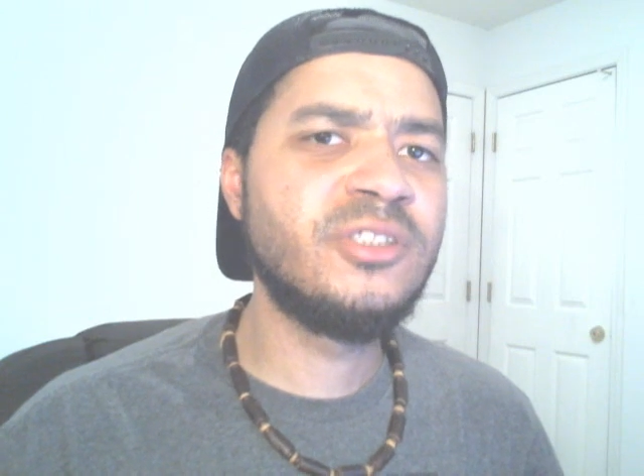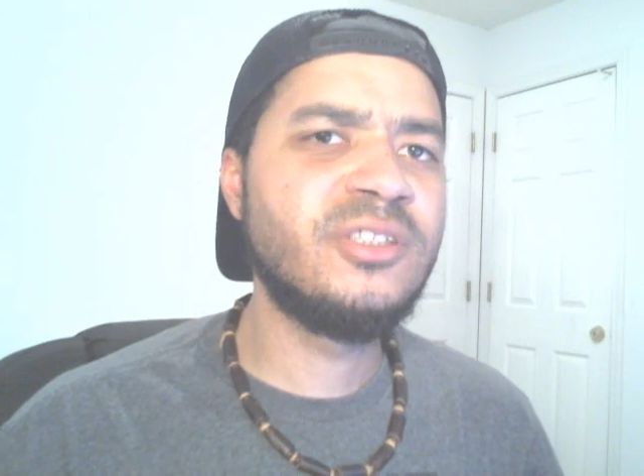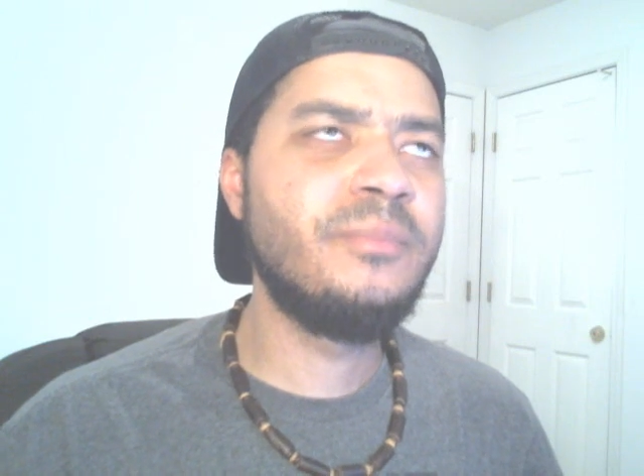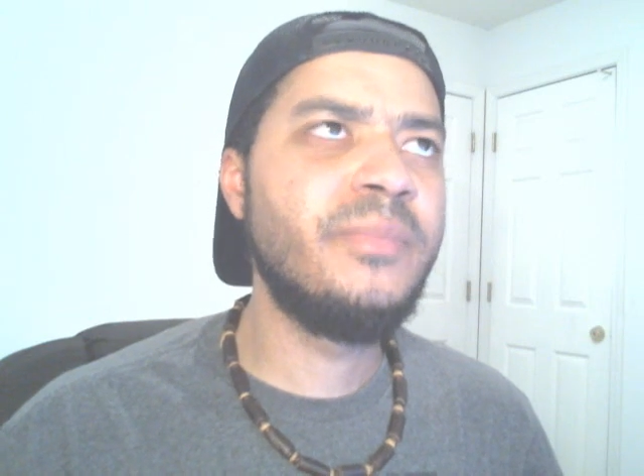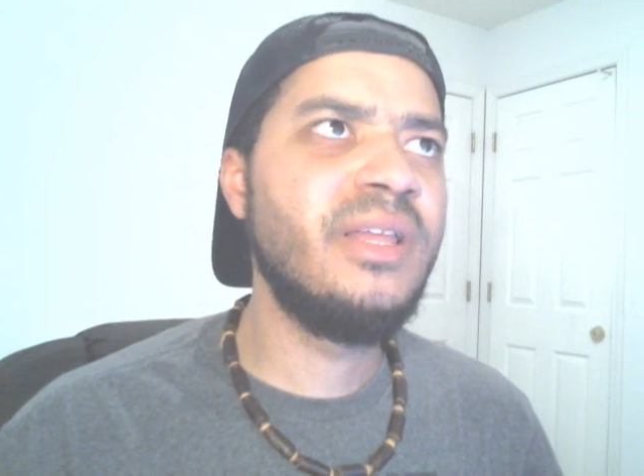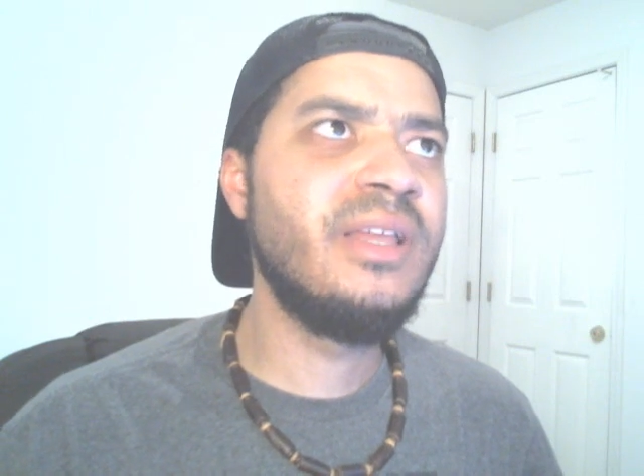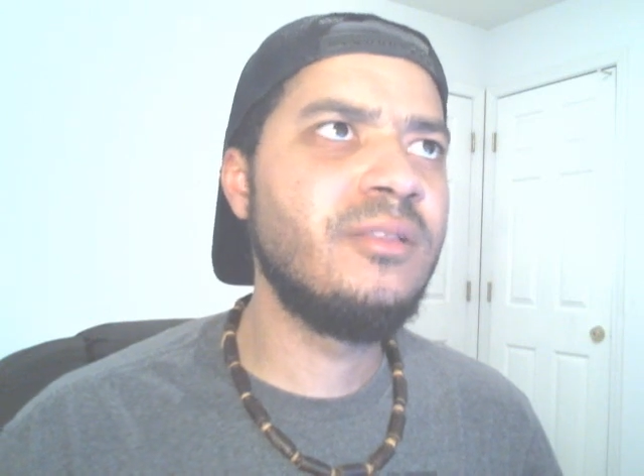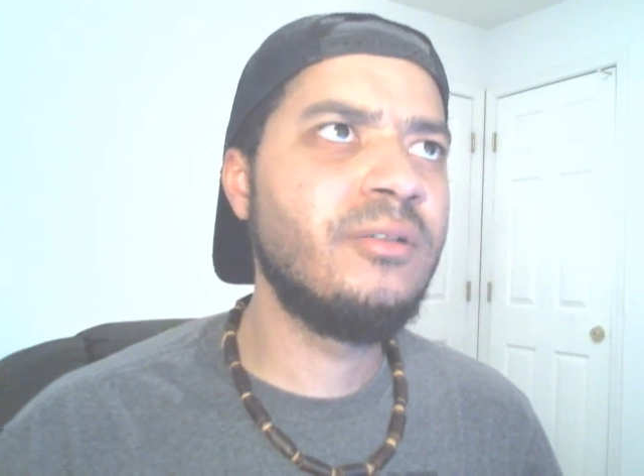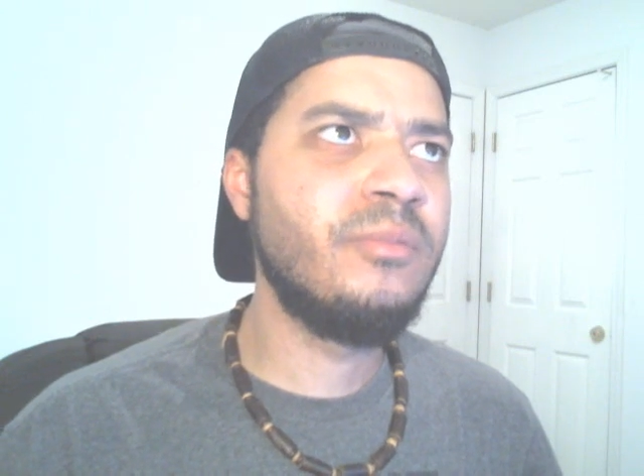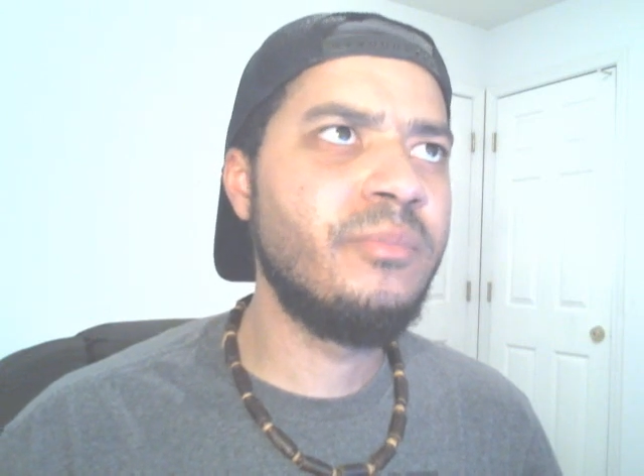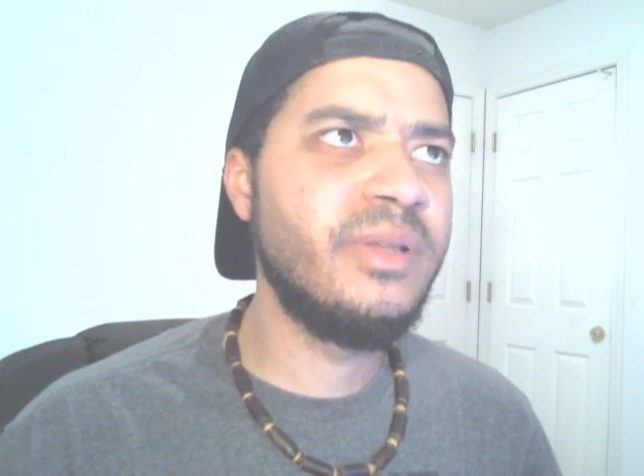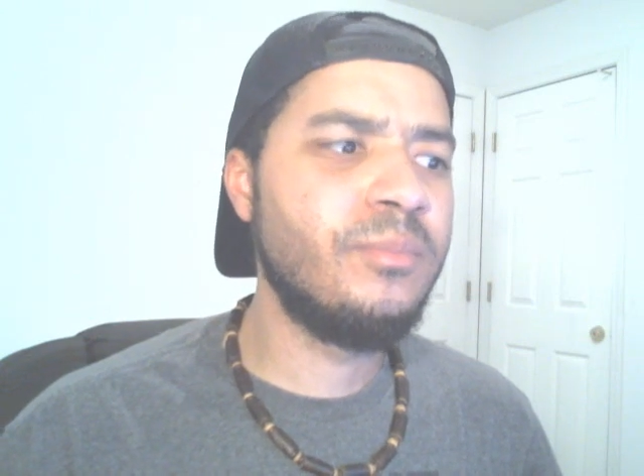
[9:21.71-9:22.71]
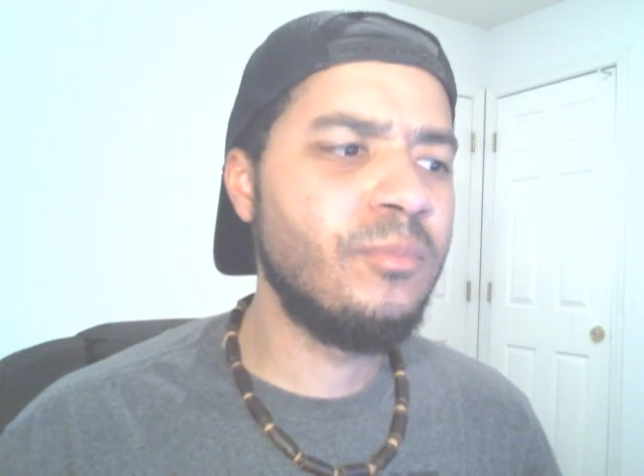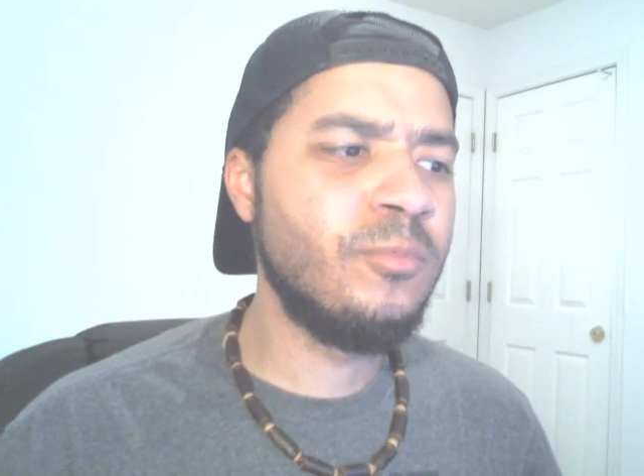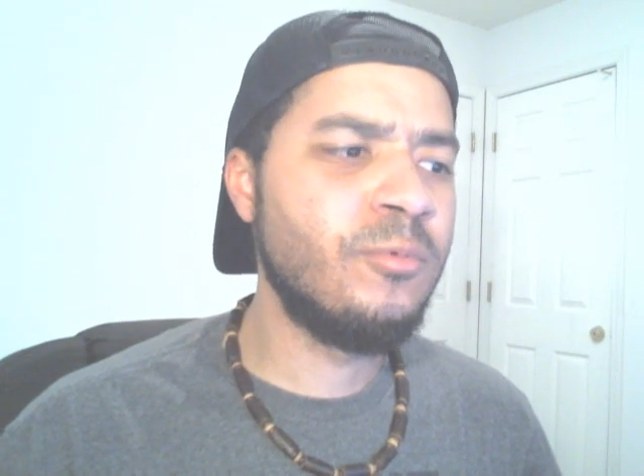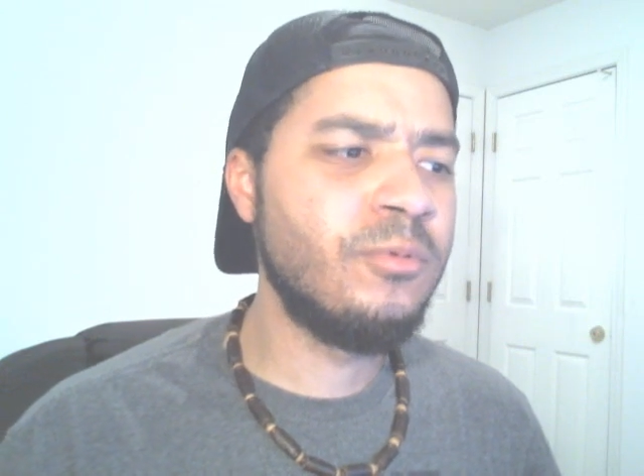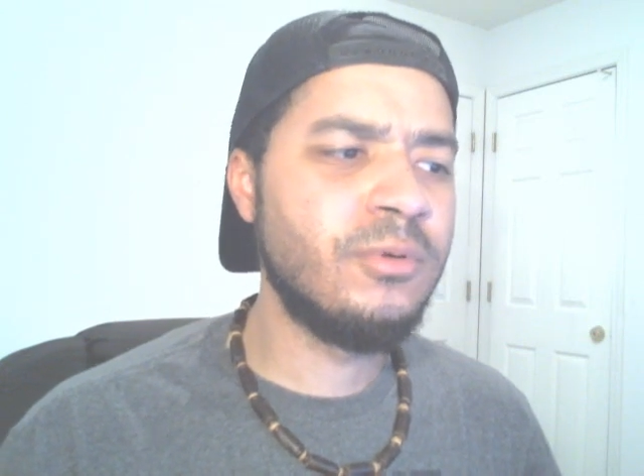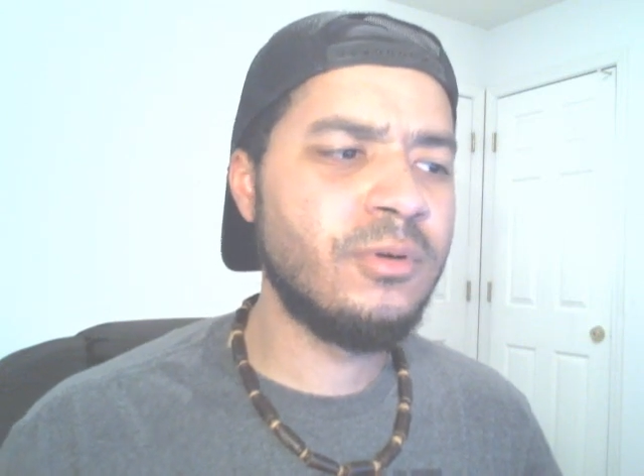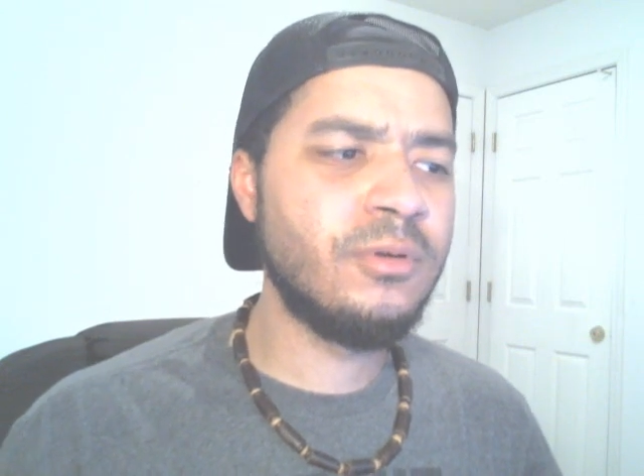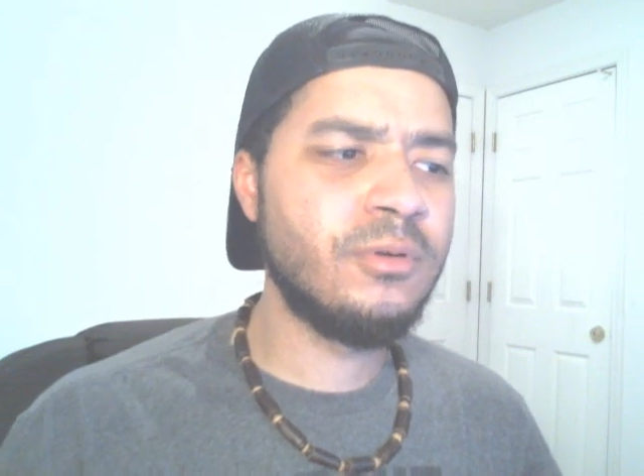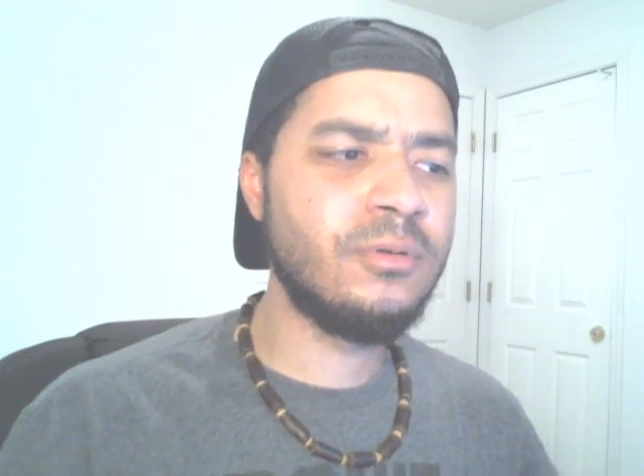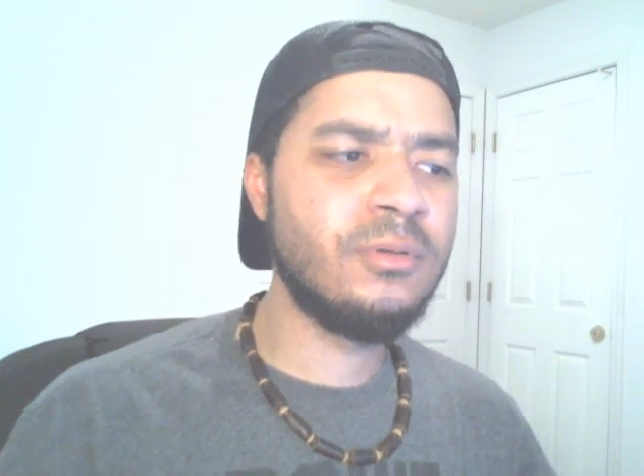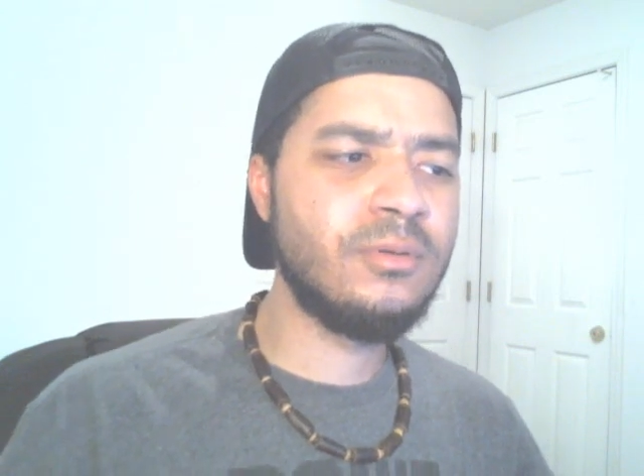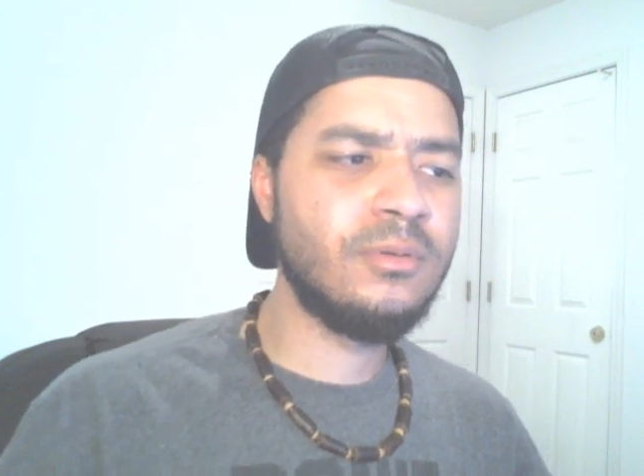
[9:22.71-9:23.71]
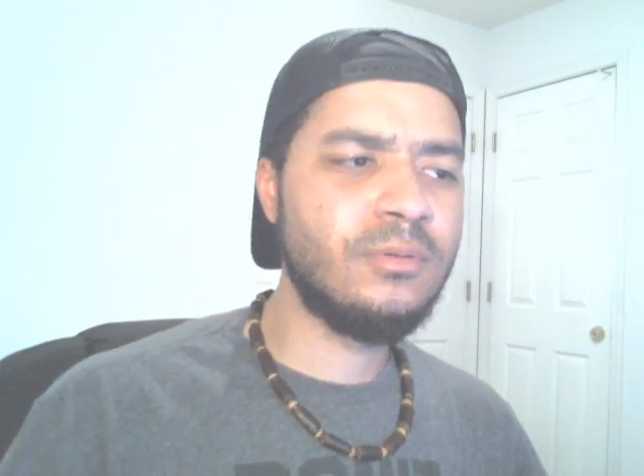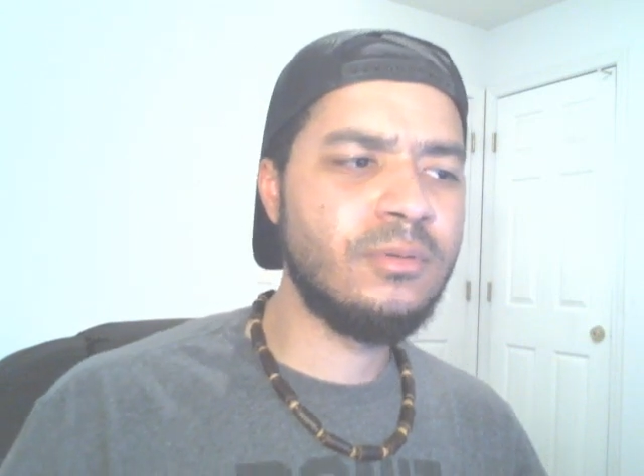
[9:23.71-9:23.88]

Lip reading: could be a little bit more,